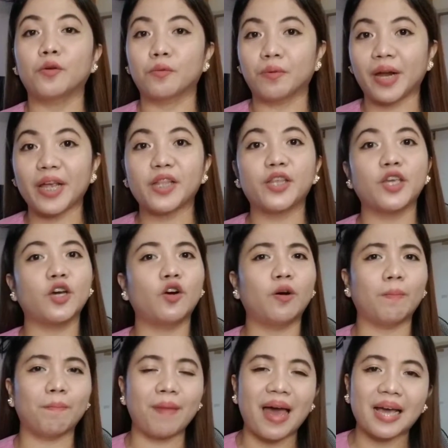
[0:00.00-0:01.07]

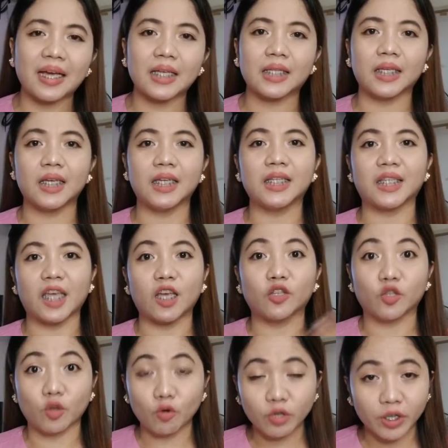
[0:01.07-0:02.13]
radio, magazines, and
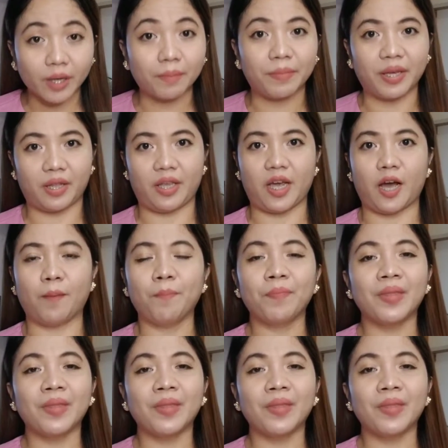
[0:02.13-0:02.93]
social media,